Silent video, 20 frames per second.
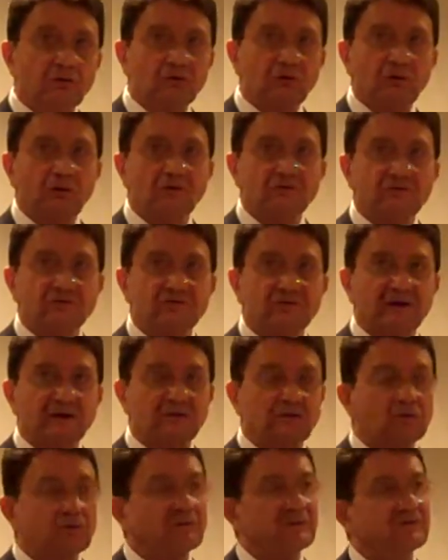cross
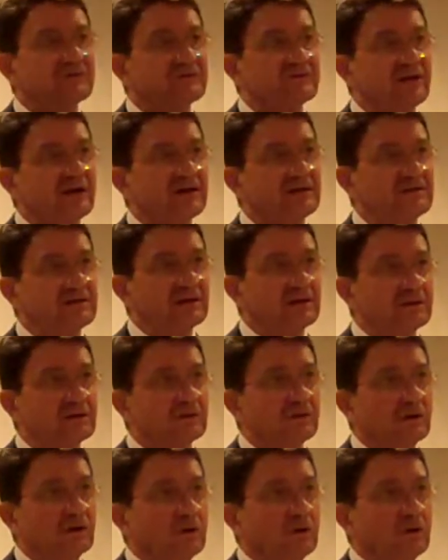and coinciding